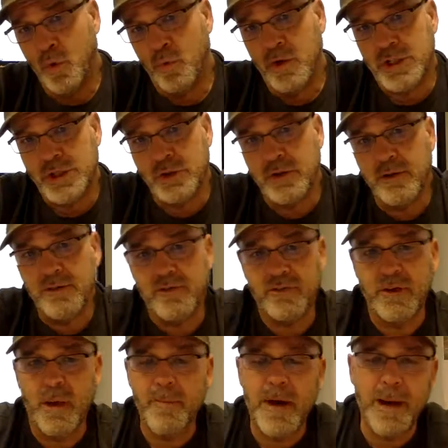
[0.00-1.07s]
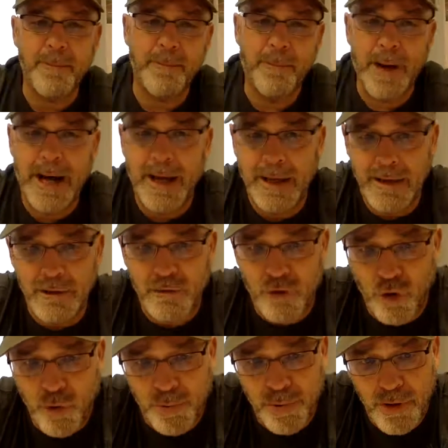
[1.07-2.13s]
which you could sum up by
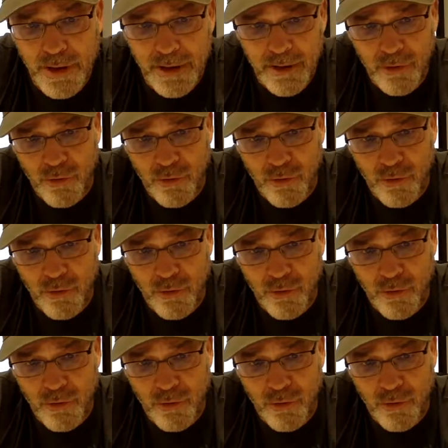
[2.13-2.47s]
interpreting